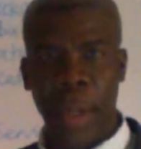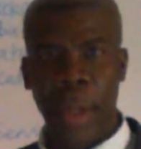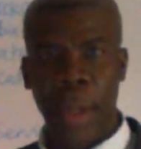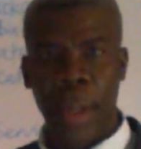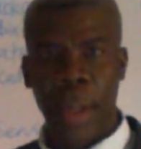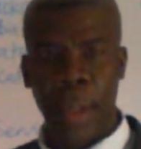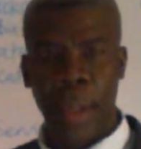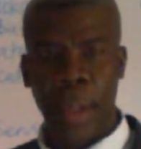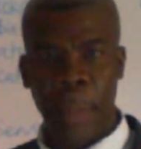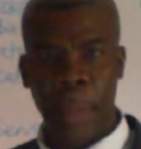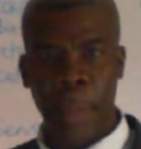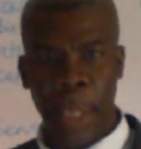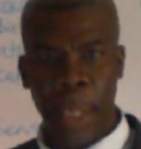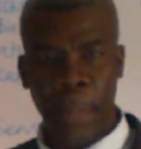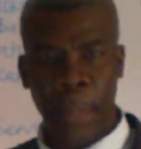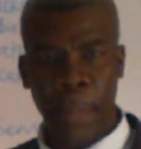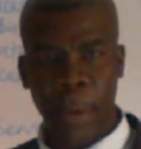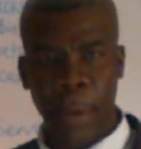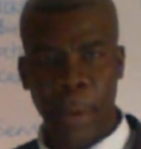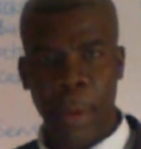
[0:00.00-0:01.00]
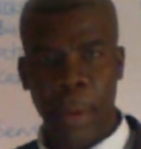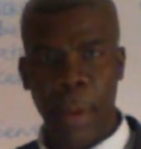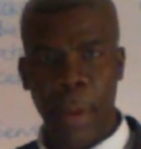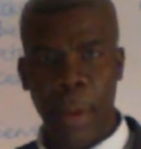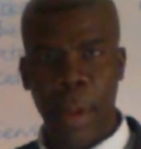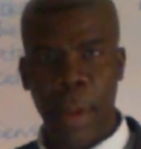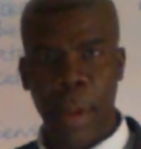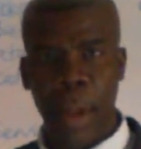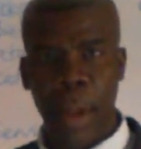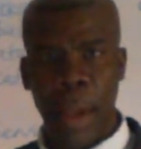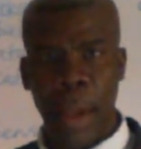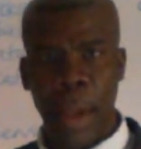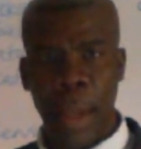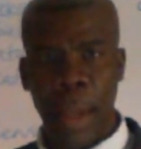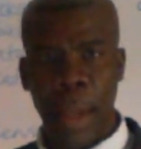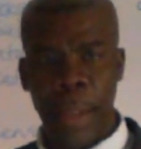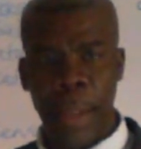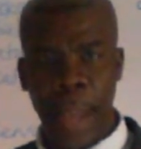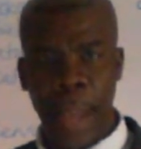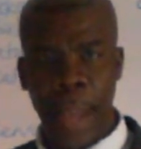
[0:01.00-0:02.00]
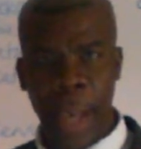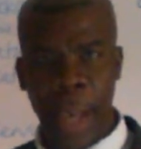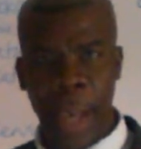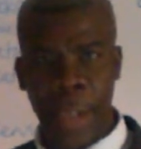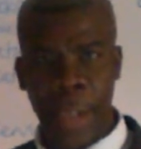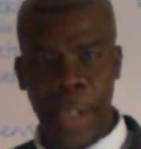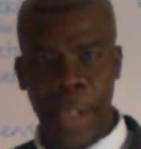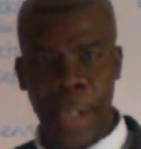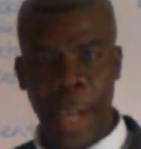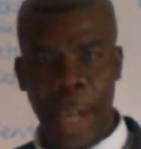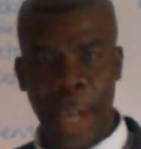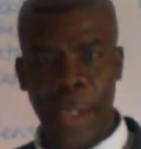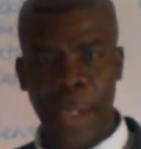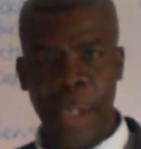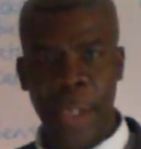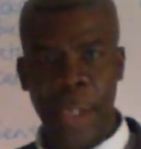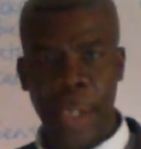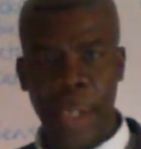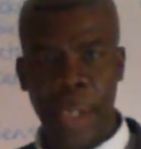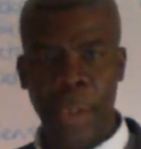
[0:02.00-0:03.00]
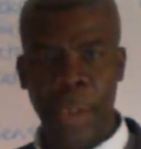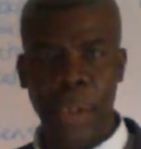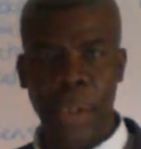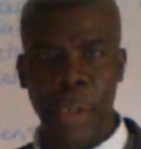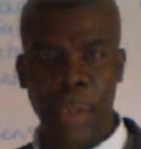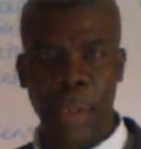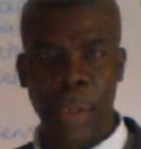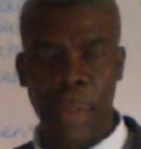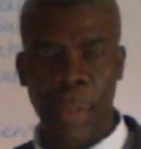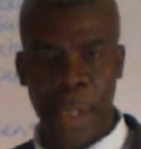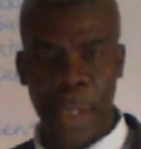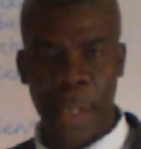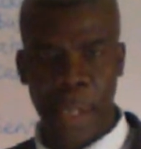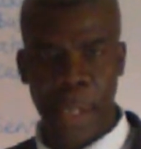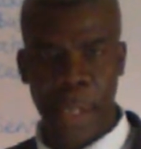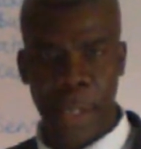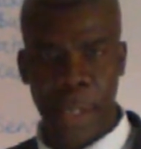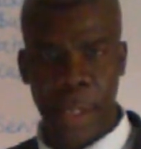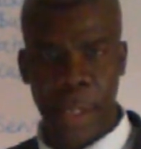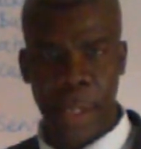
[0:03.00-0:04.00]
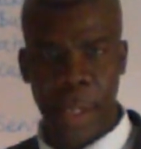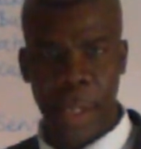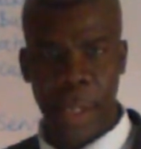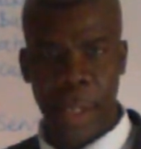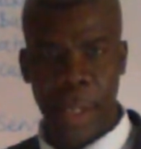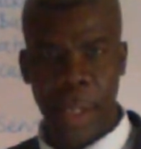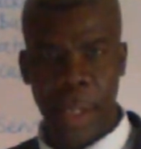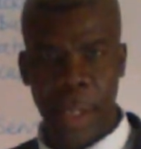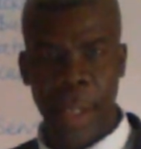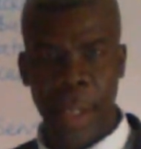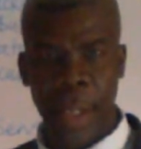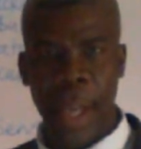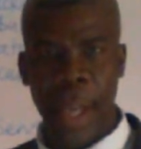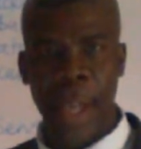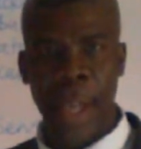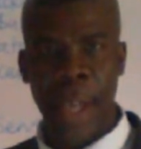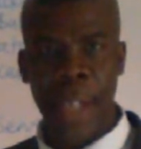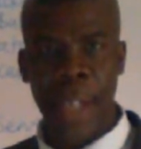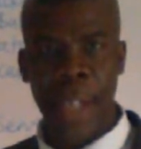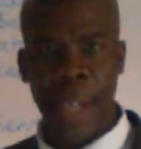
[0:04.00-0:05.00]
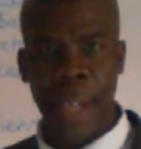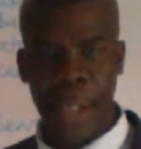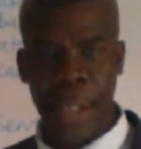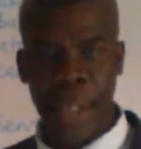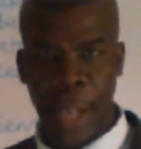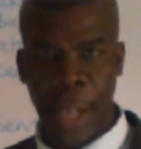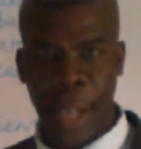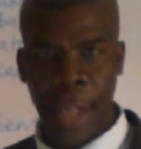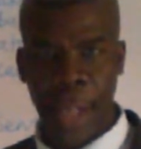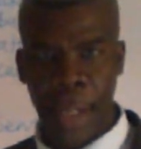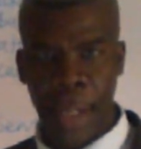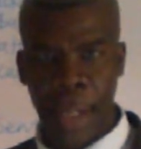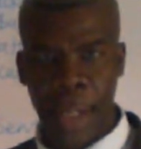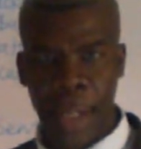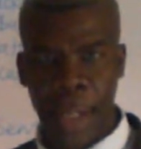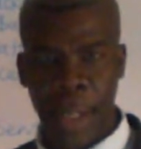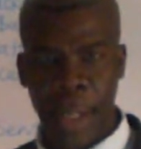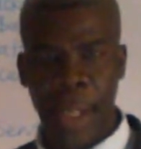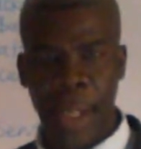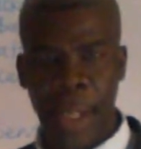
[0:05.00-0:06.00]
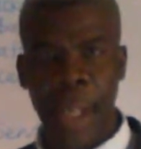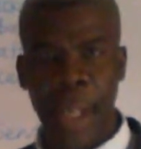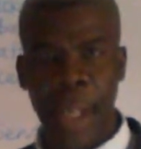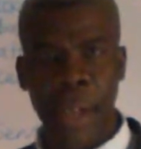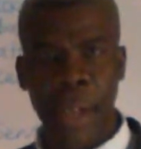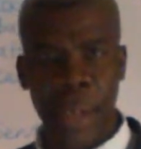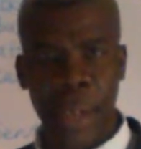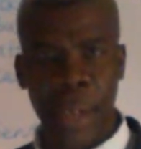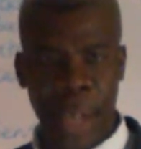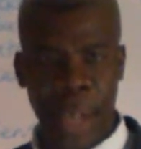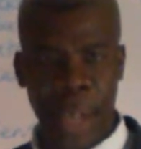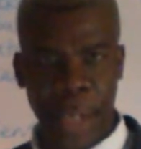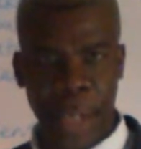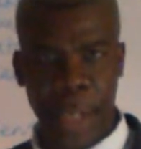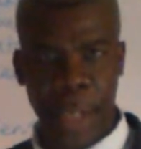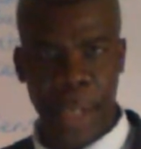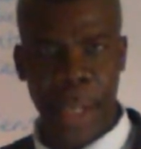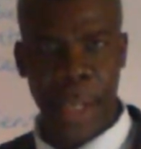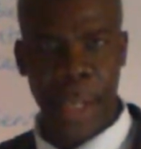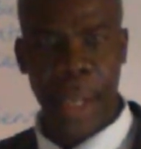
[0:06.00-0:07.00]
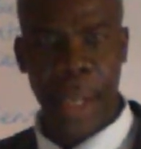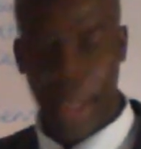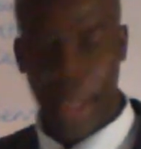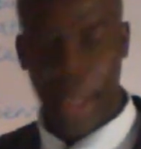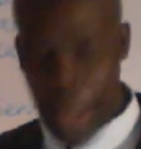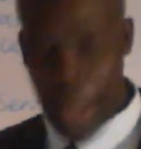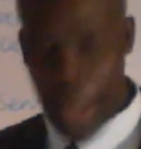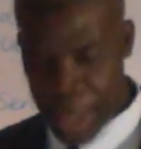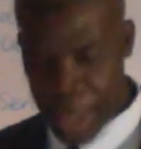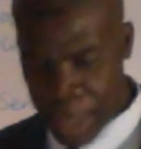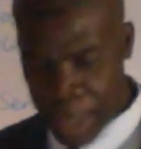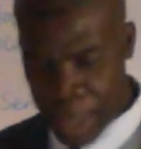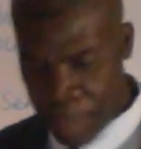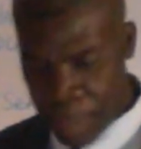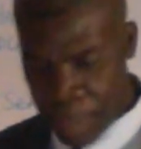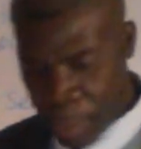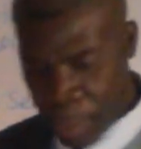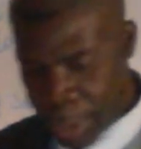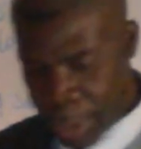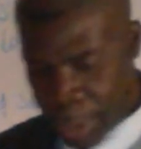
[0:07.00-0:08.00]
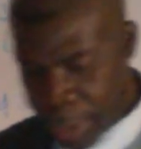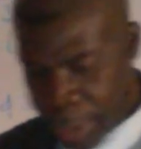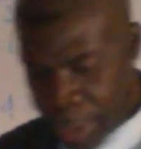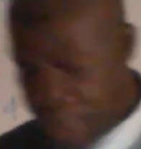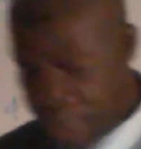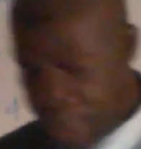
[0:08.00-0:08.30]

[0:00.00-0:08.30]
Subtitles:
the people the exact situation of your business, the exact status, the legal status. That's important.